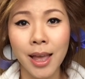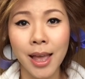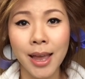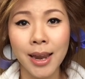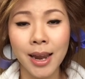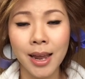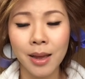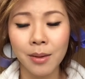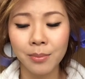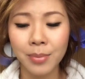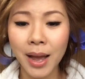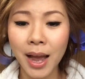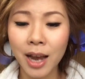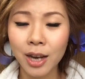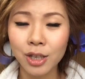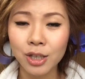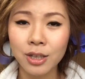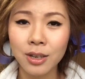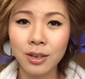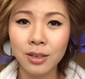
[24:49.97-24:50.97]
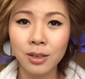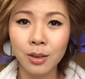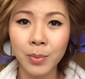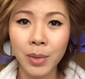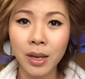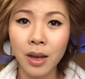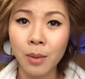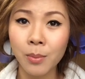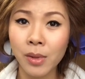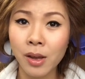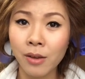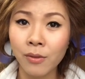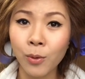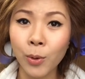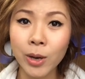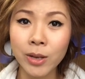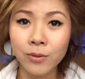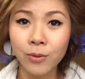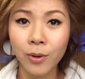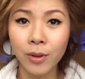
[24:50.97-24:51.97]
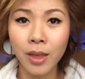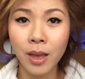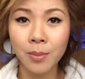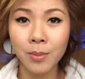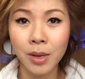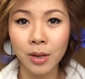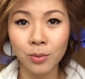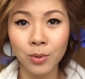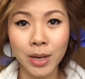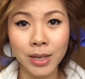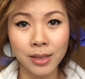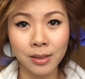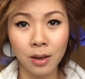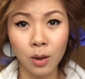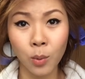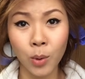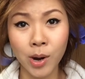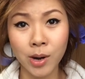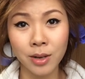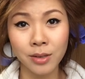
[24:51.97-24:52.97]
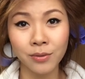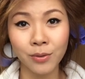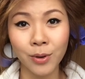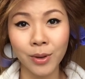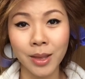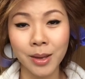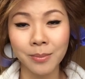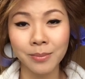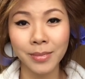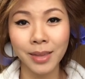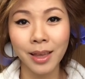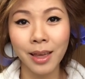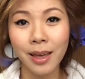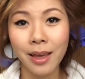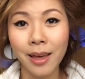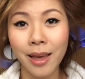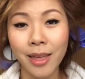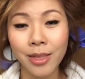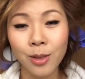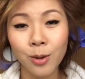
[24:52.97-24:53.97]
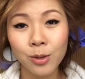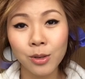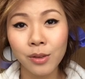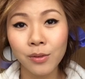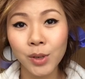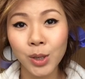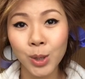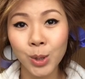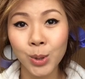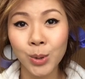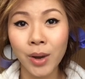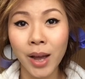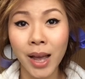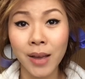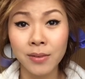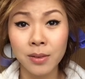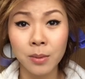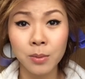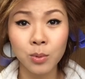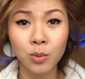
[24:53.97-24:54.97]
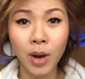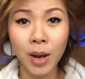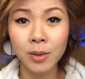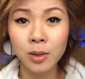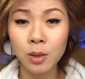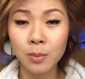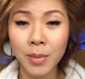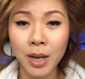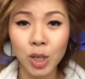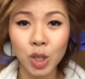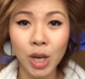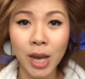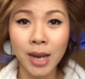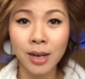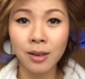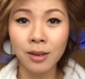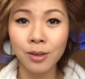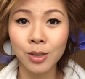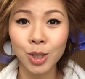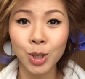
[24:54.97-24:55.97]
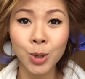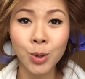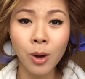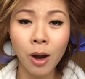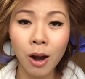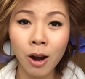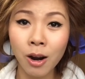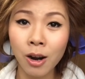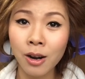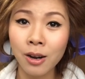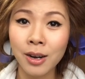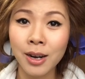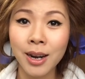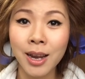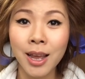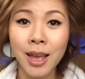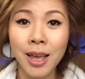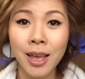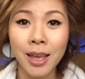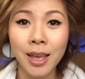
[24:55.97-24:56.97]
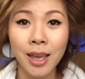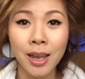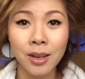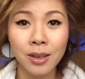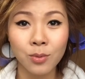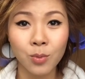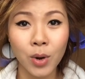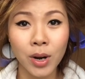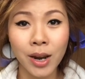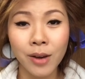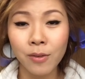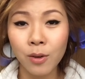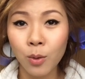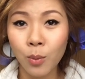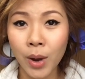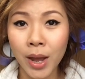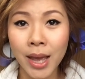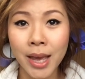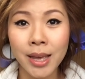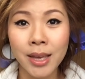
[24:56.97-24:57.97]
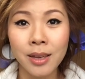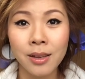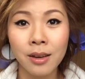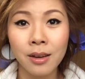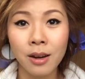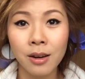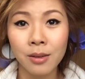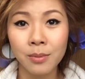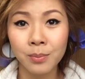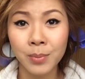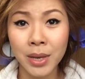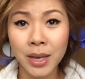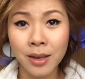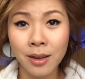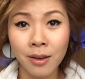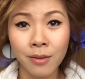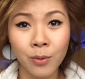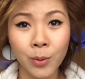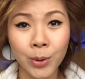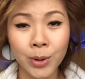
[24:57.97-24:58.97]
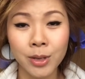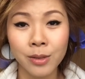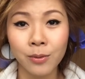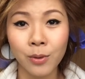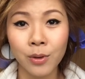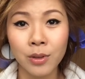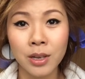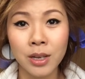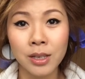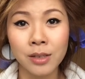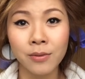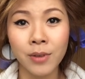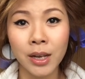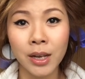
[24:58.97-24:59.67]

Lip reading: And I am passionate to becoming a voice for them and raising awareness for them. And those of you who have subscribed to my channel, you are in whatever way being a voice for these